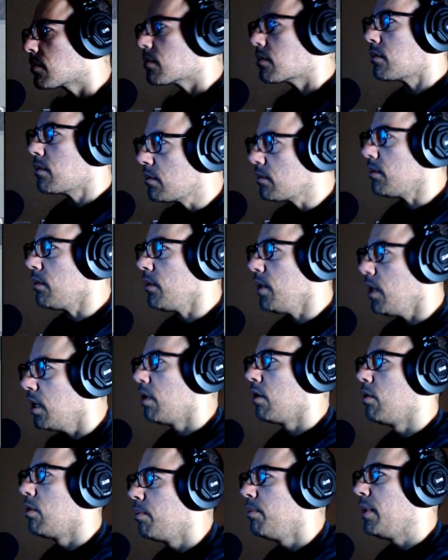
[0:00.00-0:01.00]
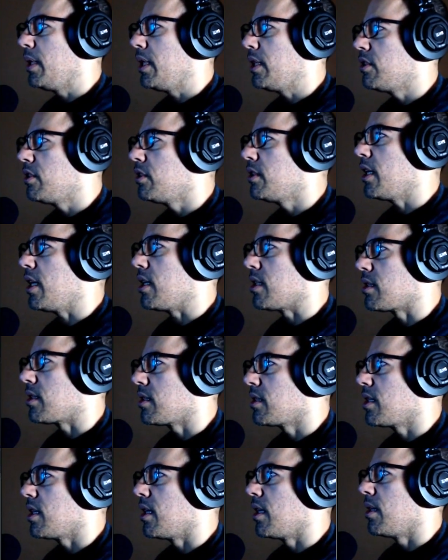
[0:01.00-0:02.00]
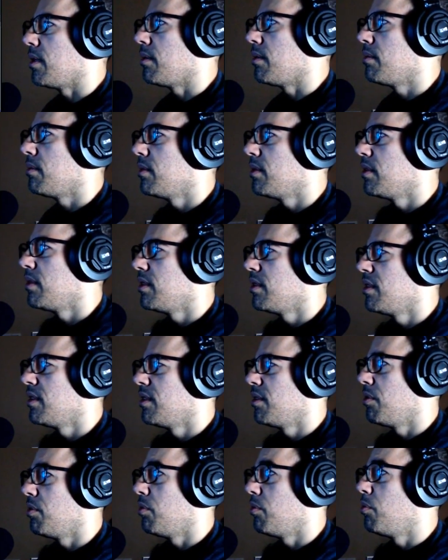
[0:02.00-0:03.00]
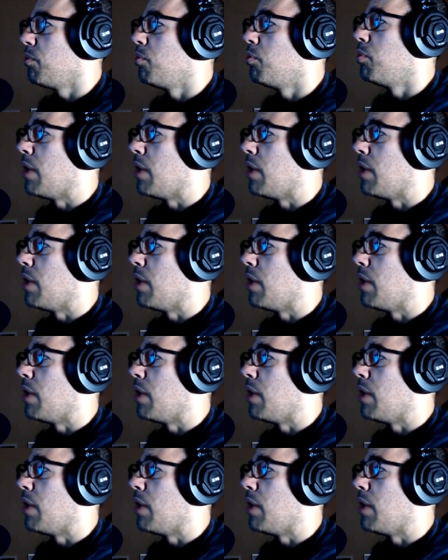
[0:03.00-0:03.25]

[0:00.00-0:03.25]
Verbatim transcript: Oh, major dance time. Wow.